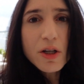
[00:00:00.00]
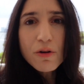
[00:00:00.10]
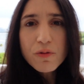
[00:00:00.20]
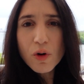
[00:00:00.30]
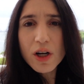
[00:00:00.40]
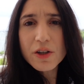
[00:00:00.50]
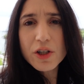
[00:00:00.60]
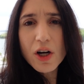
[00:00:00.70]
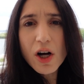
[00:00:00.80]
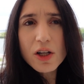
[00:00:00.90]
you know,
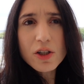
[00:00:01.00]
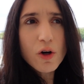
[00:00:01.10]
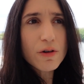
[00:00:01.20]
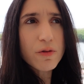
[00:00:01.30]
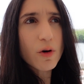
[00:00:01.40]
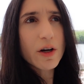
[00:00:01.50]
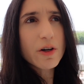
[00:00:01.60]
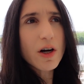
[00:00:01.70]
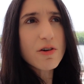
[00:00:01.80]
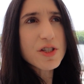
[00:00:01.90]
$400, over
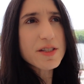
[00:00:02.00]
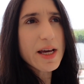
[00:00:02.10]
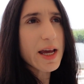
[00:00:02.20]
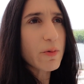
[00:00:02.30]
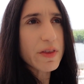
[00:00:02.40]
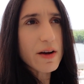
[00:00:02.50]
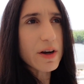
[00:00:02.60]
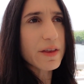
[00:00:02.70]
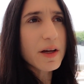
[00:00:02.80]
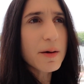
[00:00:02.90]
$400 a day with
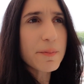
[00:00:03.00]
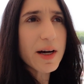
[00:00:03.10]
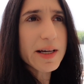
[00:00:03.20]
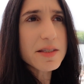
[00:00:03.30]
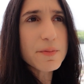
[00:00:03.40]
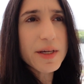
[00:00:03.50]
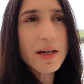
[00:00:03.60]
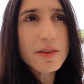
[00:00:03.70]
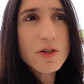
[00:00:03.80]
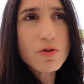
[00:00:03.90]
everything combined to be
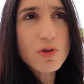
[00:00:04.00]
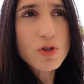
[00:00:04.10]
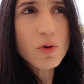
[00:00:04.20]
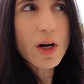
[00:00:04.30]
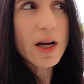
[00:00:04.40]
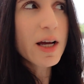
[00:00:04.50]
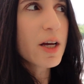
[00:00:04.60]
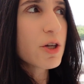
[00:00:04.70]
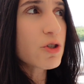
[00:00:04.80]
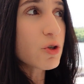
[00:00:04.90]
at this resort
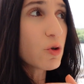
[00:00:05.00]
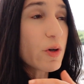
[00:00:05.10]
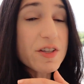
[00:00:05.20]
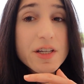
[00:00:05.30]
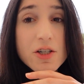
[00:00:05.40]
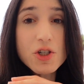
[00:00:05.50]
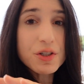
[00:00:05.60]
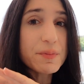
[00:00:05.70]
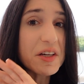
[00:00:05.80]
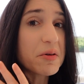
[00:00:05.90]
to essentially be